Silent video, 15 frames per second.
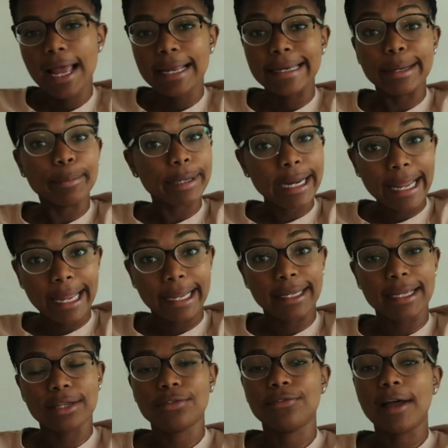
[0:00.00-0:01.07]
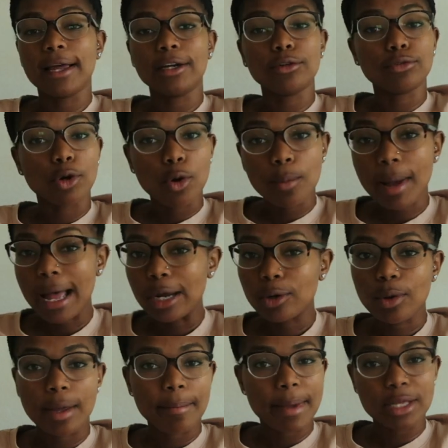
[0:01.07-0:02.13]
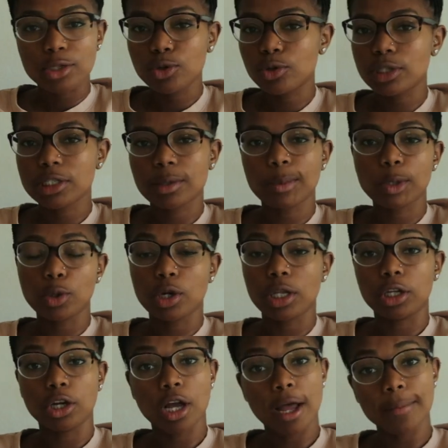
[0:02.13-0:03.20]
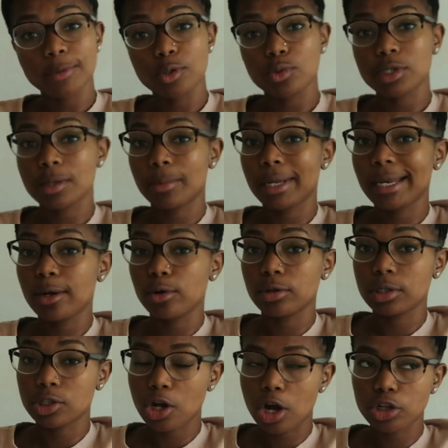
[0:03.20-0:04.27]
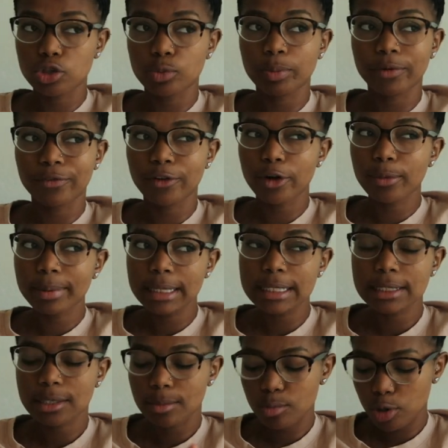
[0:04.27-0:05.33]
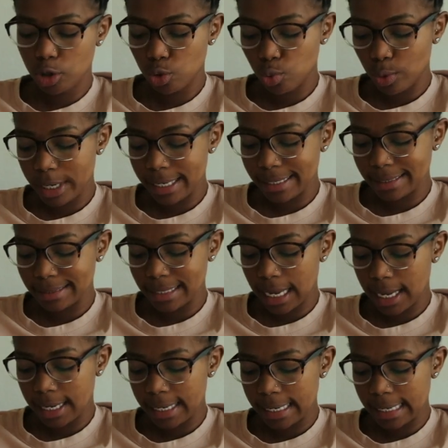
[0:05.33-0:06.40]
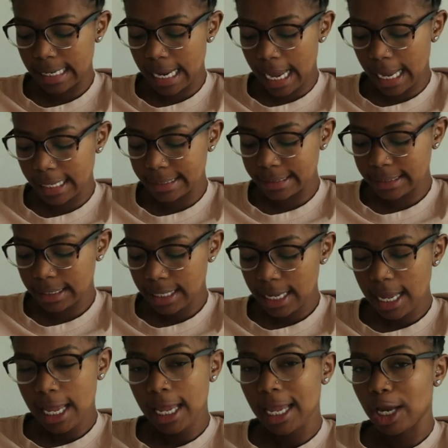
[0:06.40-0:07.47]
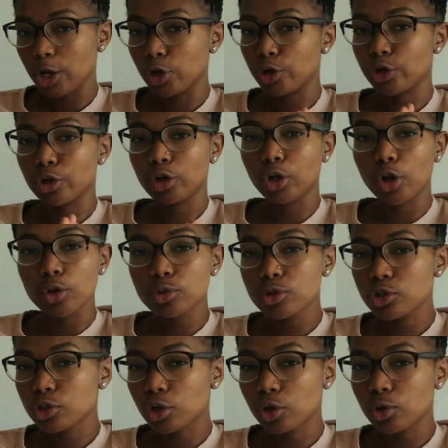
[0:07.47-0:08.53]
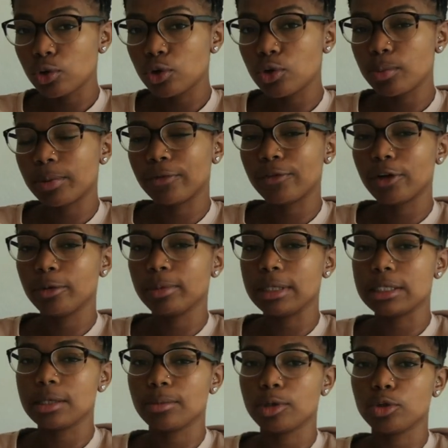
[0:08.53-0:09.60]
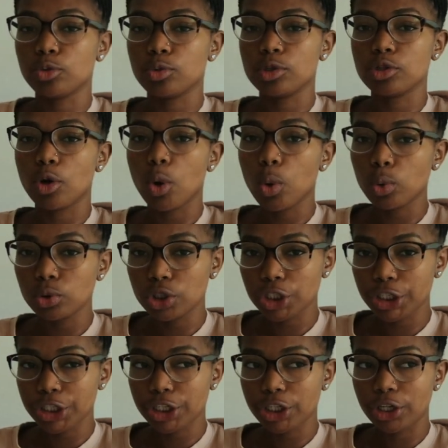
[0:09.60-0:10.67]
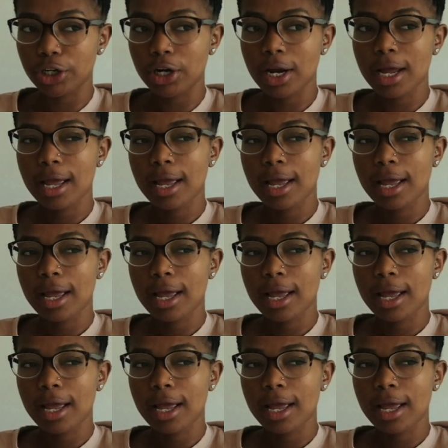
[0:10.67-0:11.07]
Number 8 is find a role model, a mentor, someone you can look up to, somebody you can talk to, preferably someone who is not in your close circle, preferably someone who is older,